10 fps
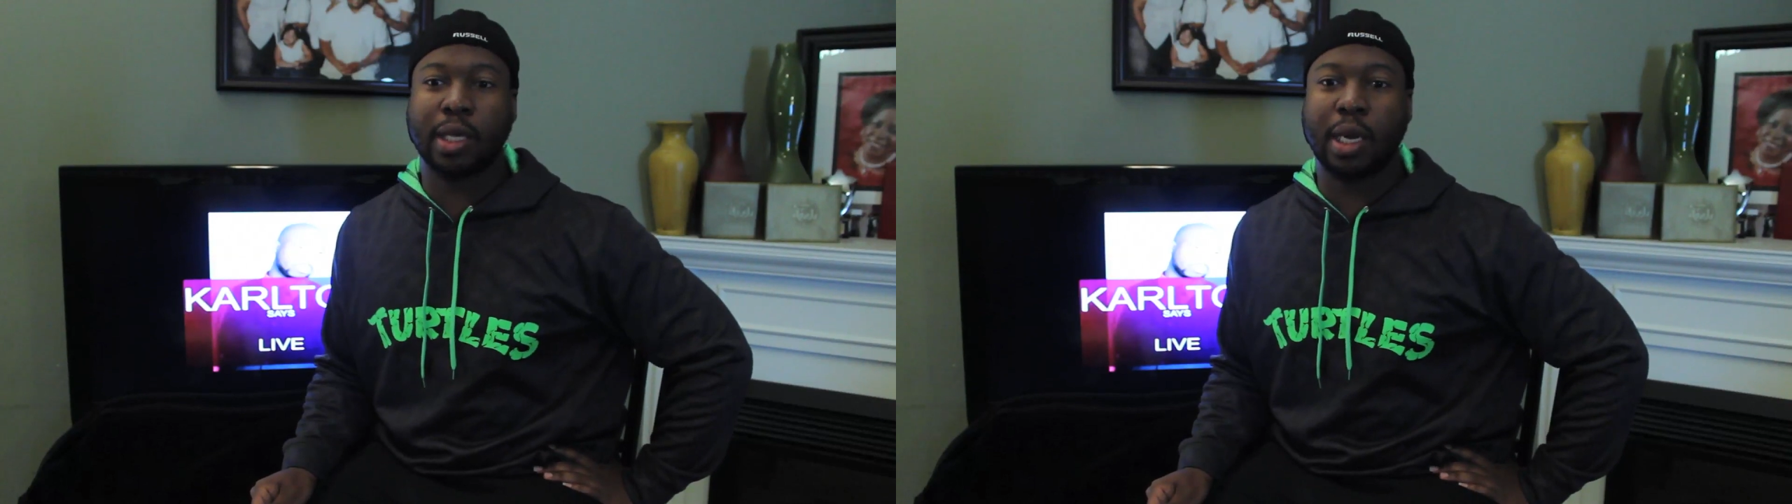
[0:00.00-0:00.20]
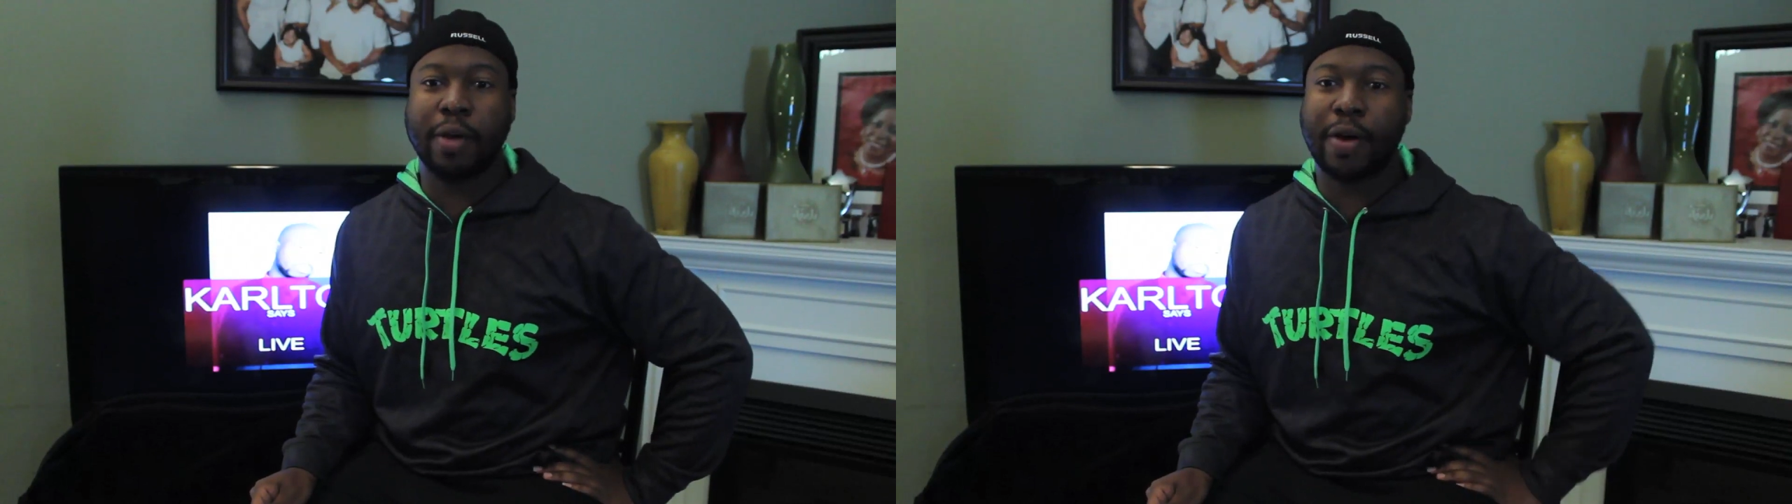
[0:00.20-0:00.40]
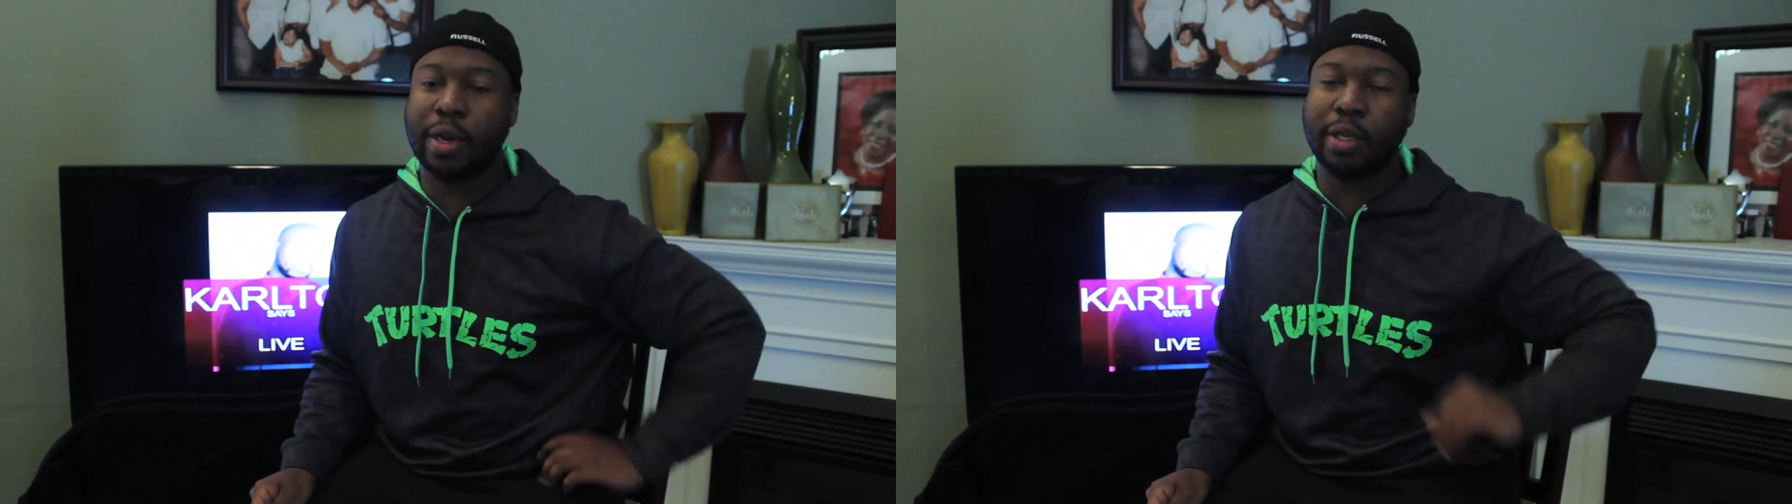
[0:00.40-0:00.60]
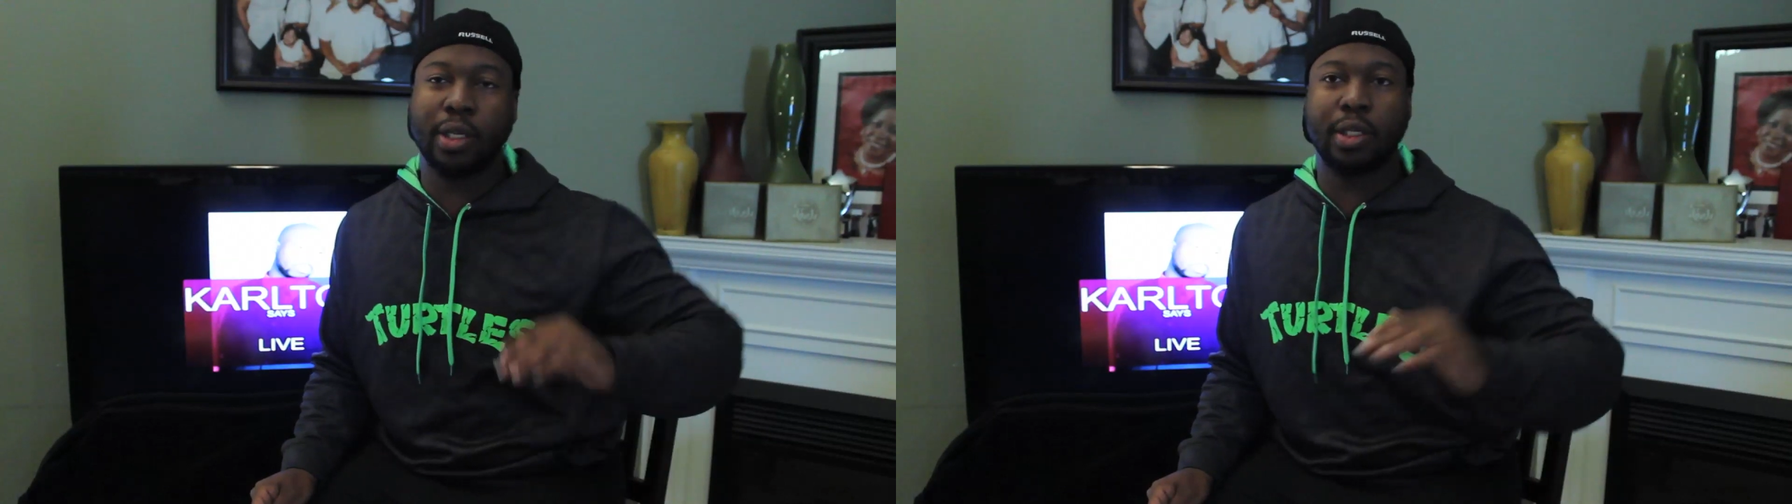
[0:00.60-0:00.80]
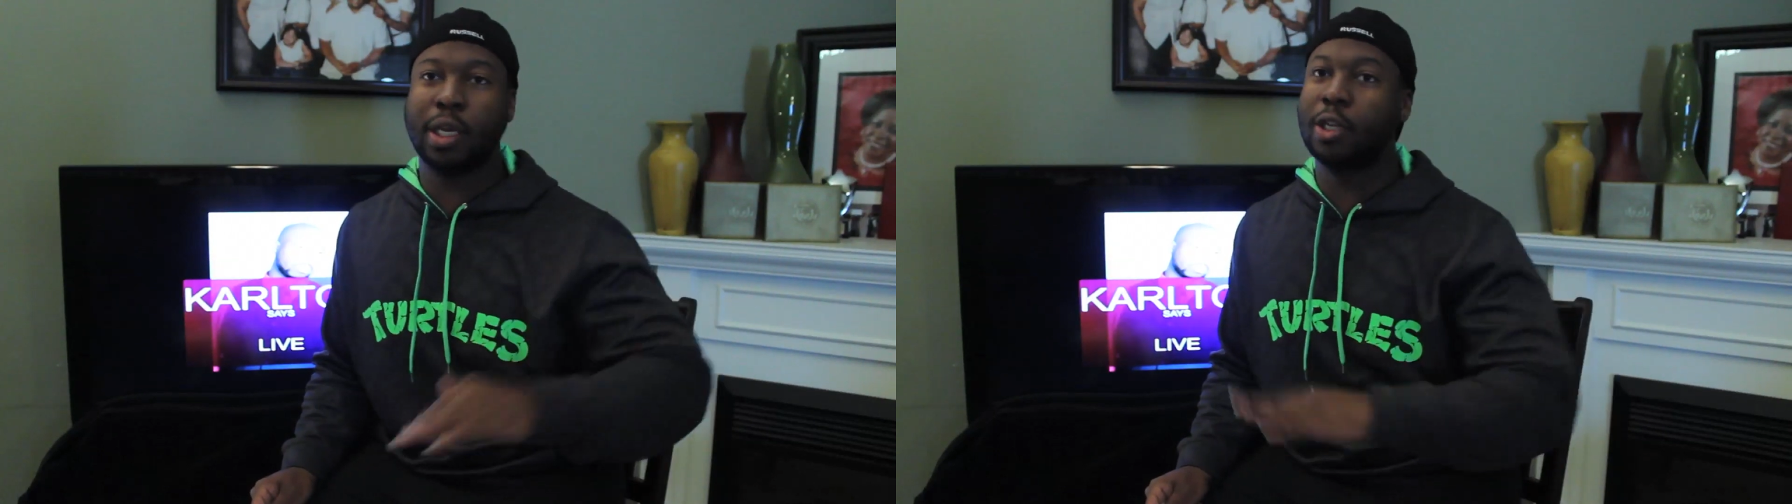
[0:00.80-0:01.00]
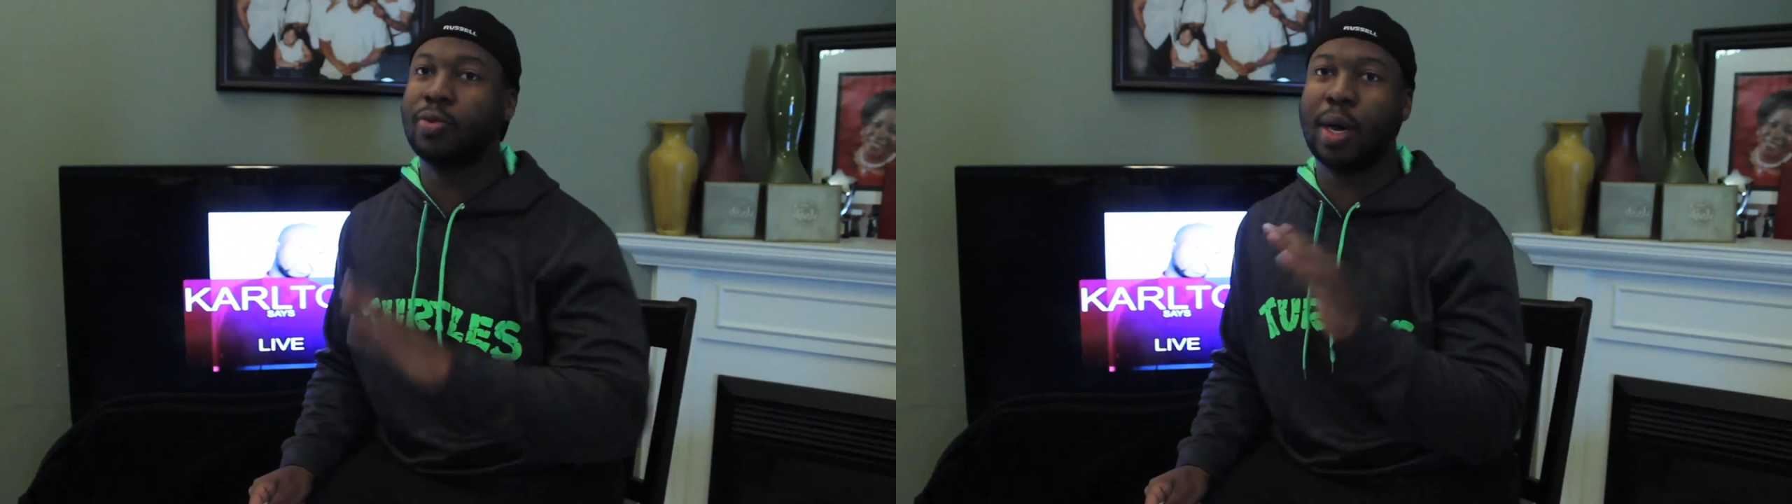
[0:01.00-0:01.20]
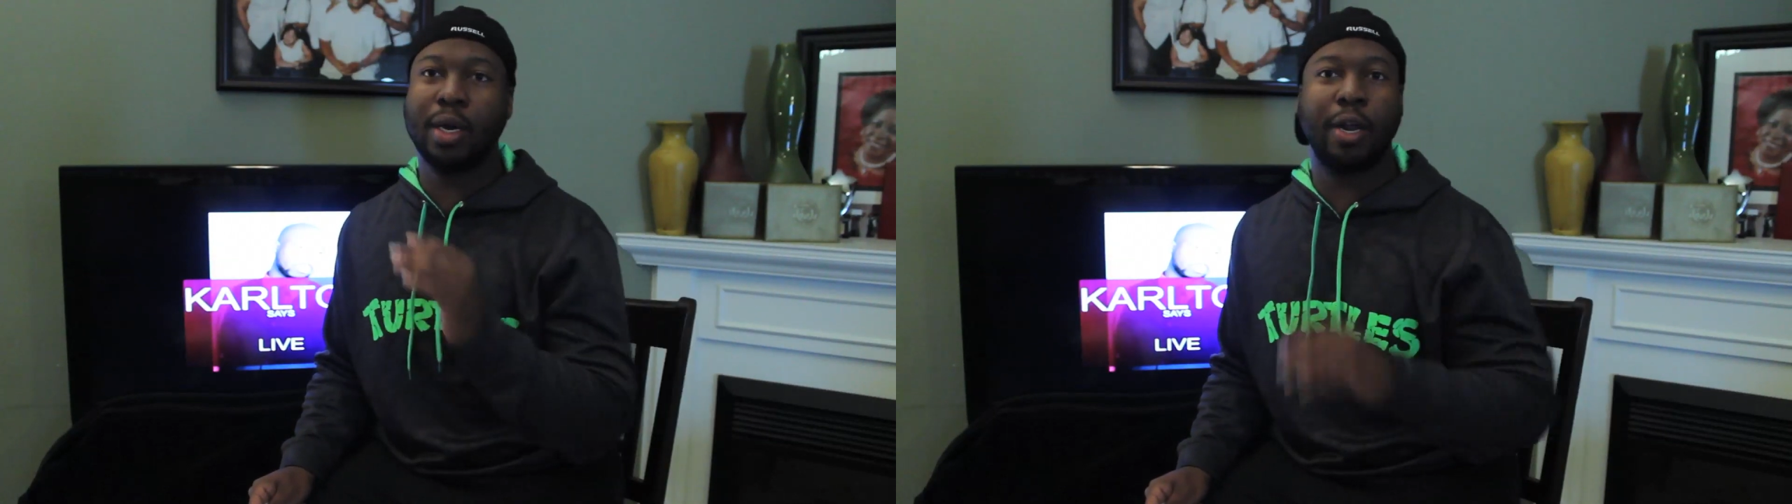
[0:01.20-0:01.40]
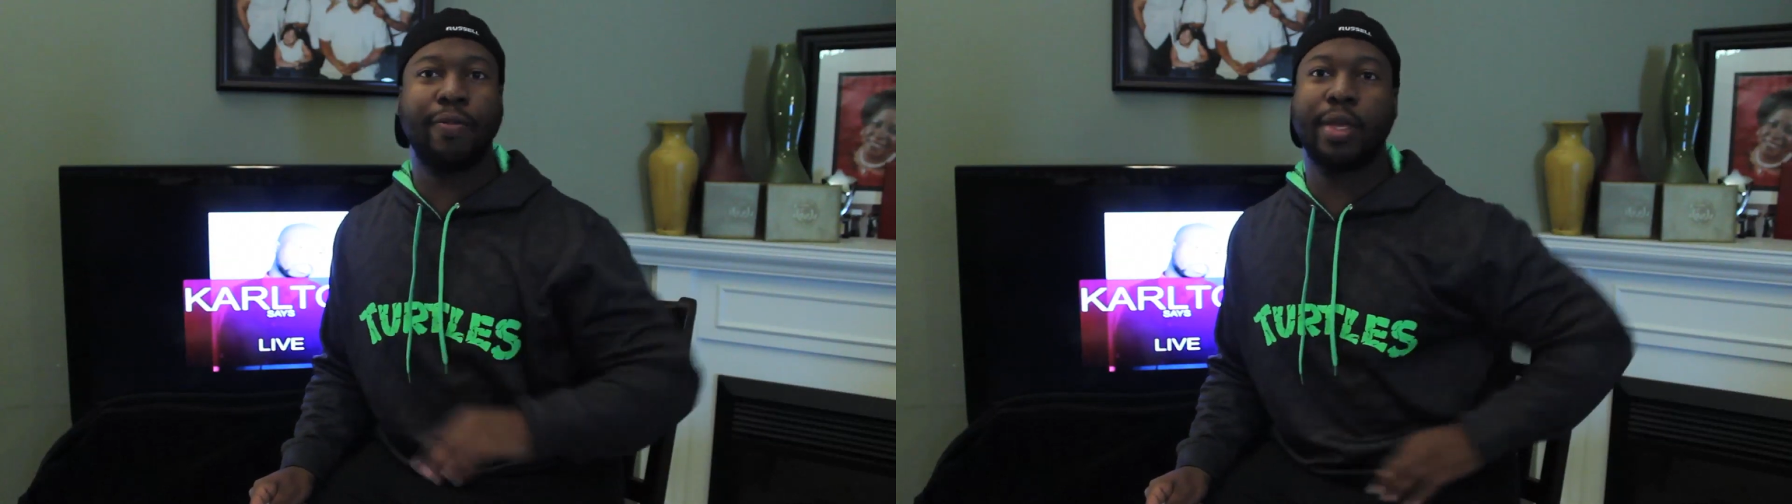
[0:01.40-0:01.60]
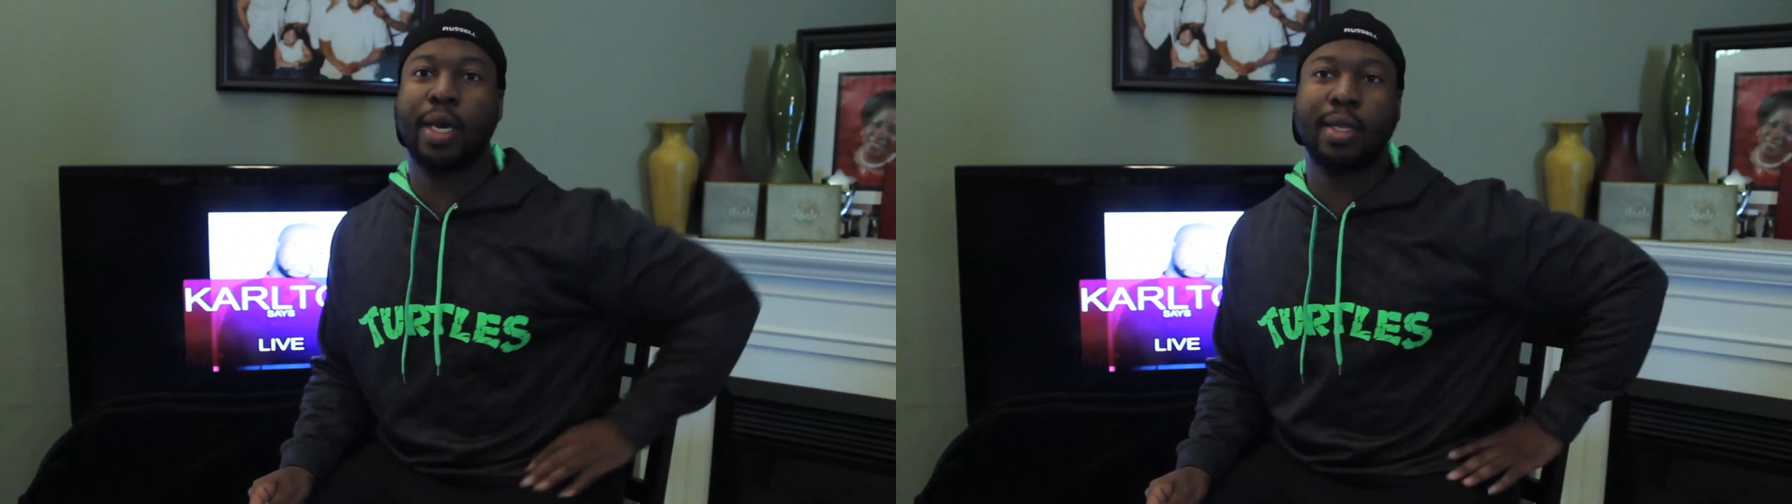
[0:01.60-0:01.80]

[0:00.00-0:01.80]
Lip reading: I love how they're just intertwining everything.